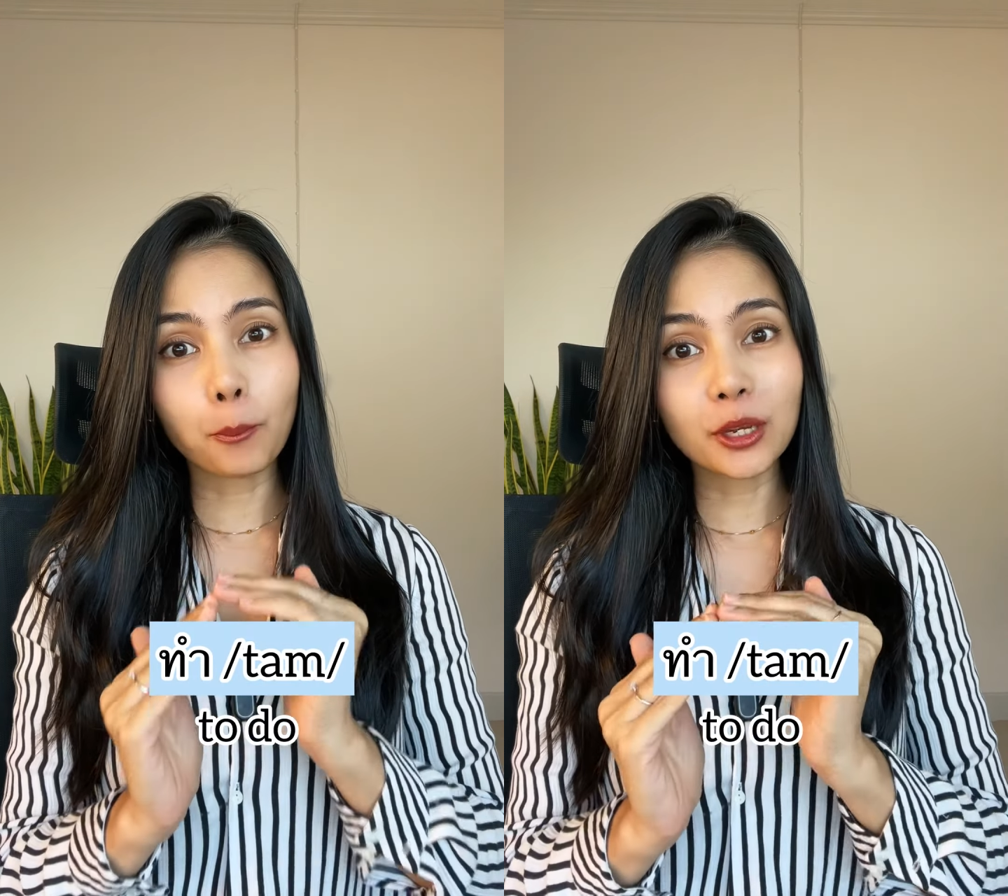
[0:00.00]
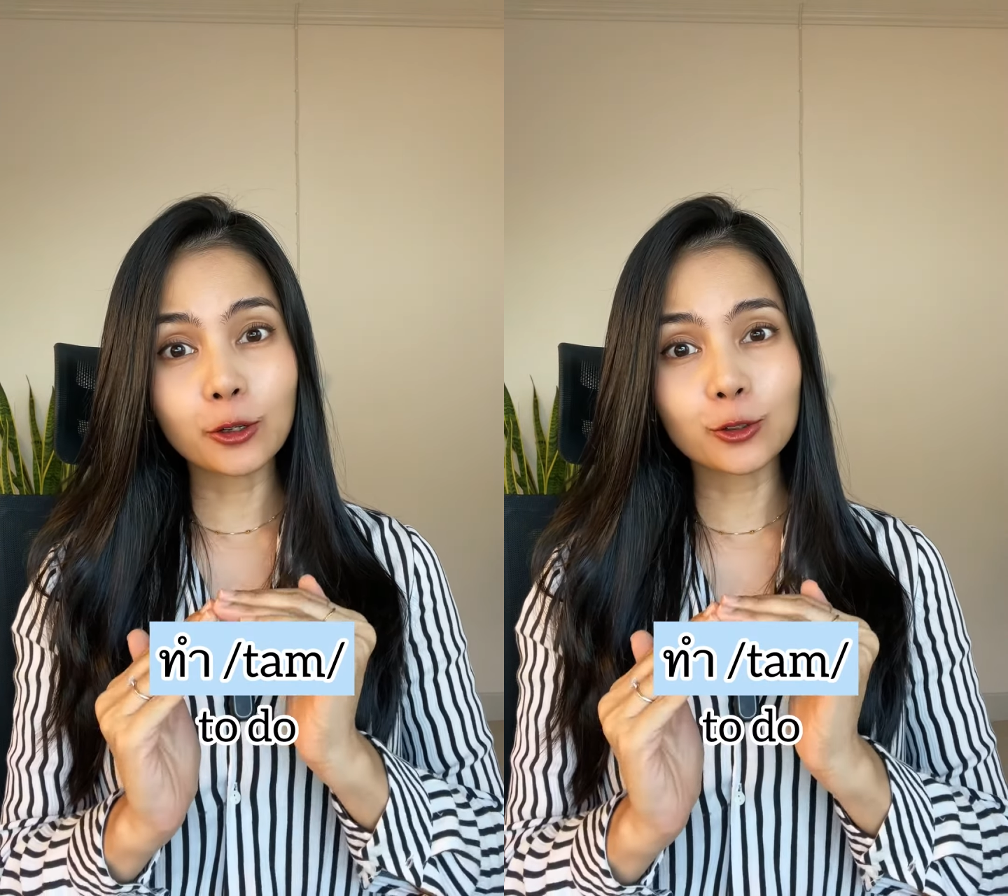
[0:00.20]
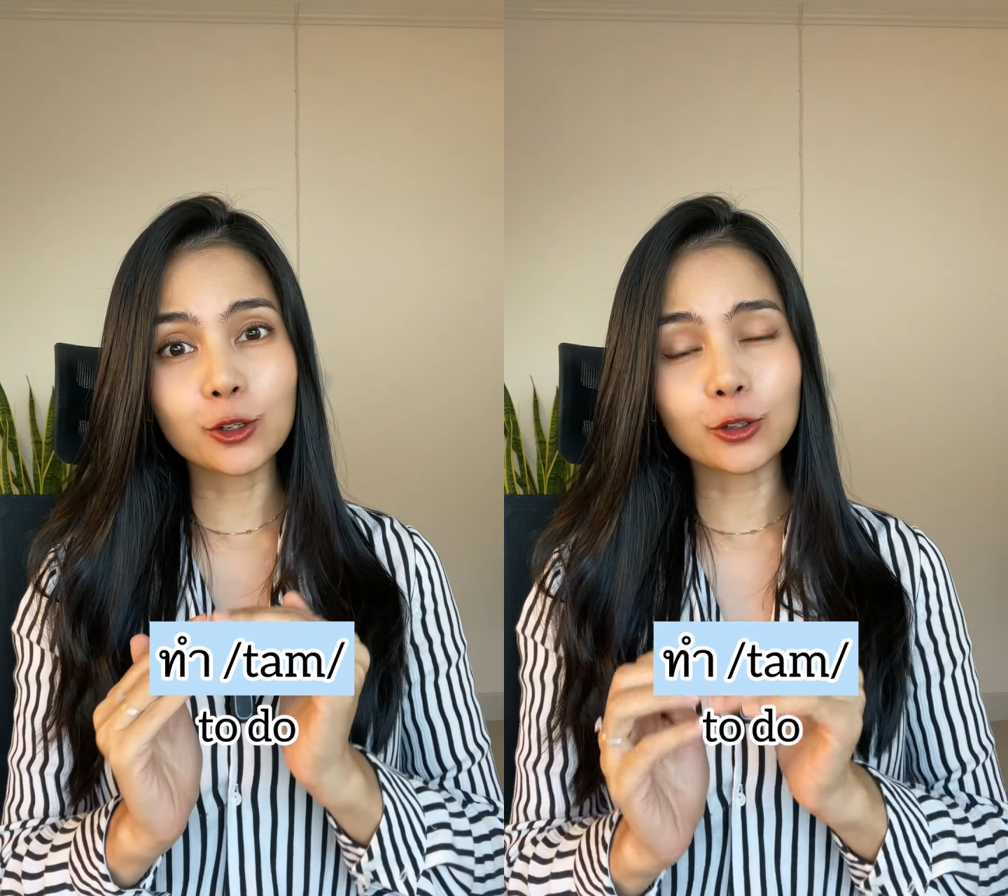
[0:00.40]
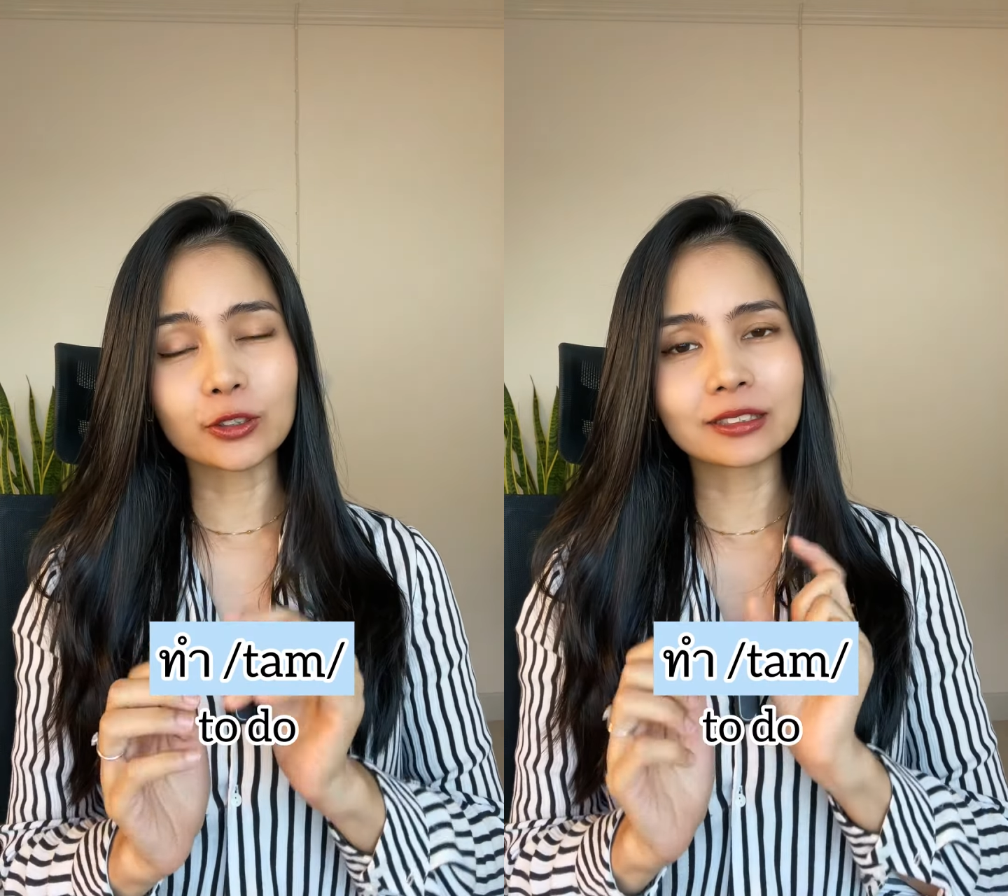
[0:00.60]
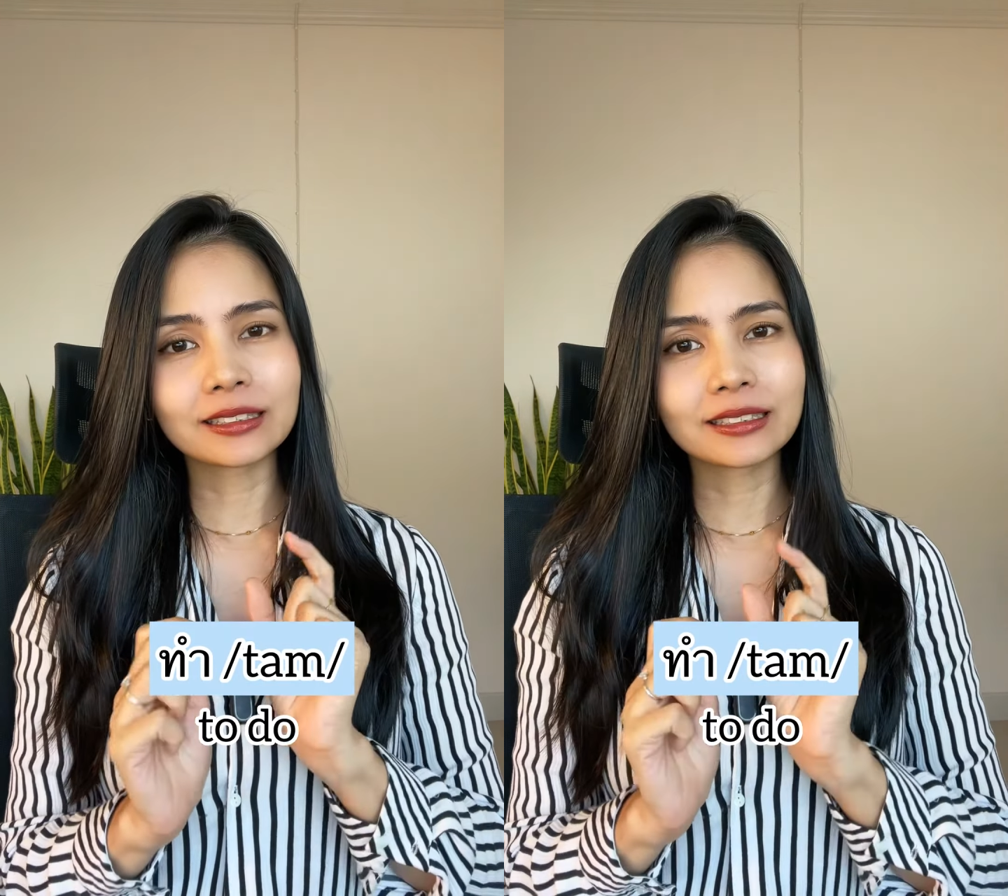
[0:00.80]
middle
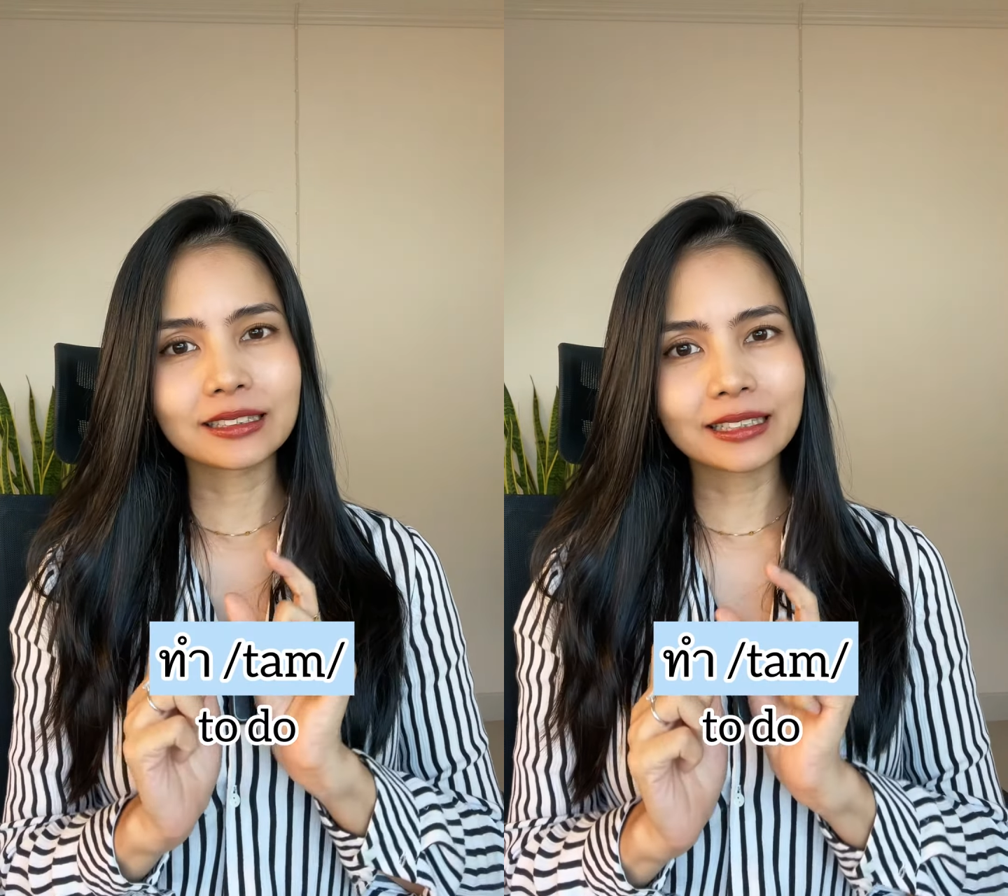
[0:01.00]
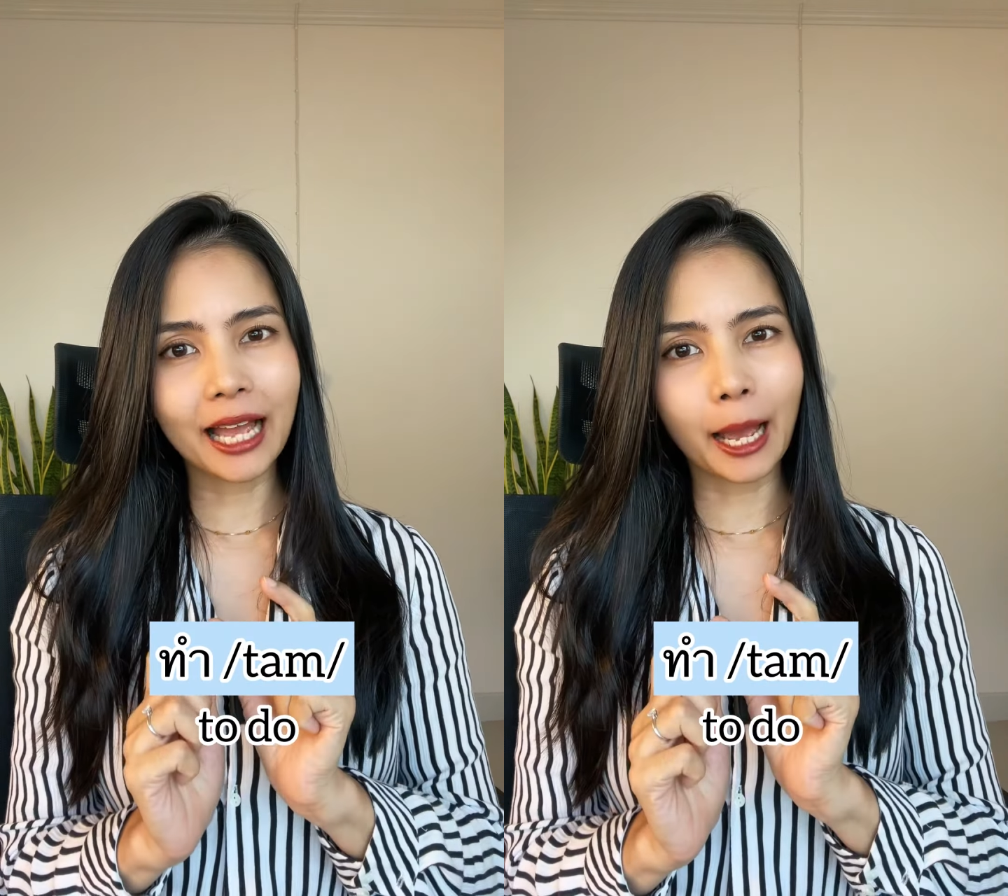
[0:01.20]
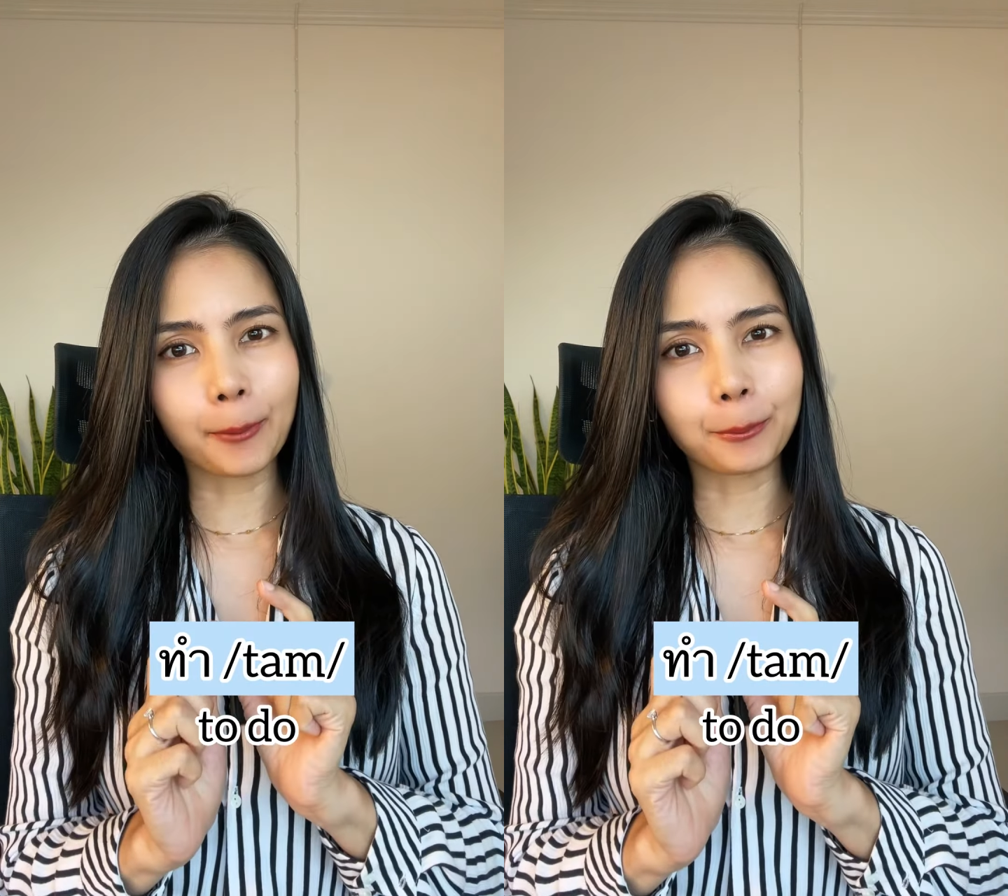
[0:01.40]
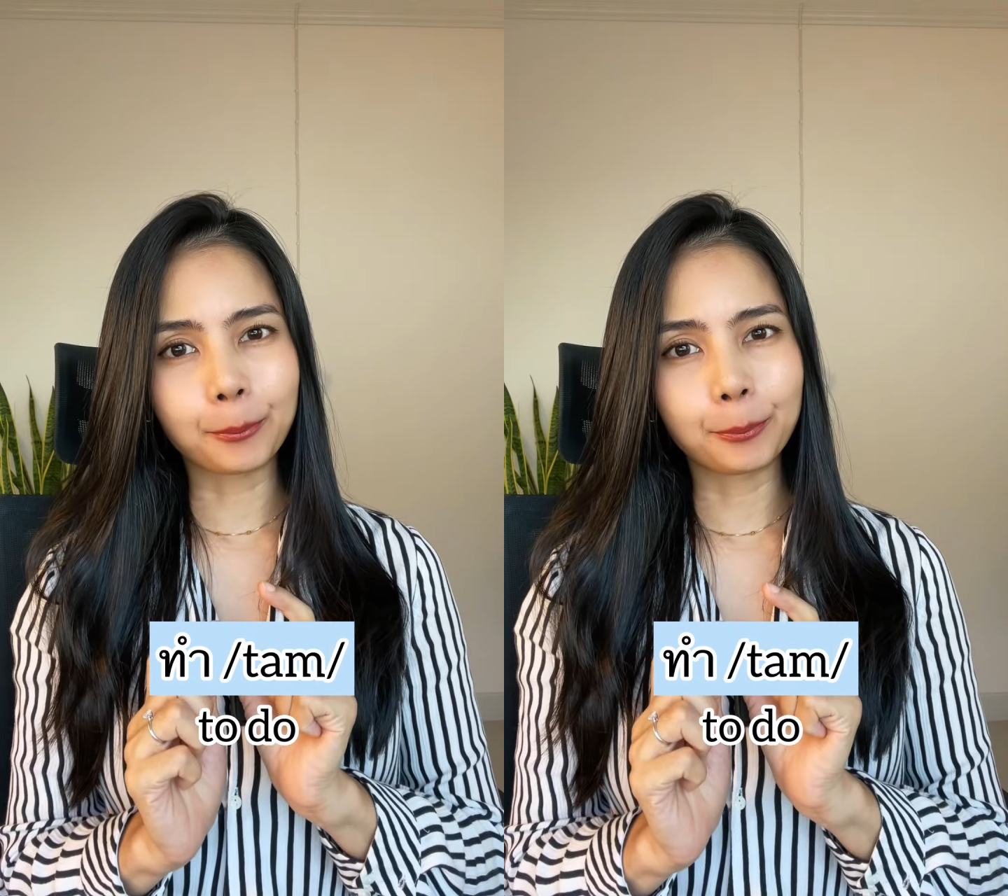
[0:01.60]
tone. Tham.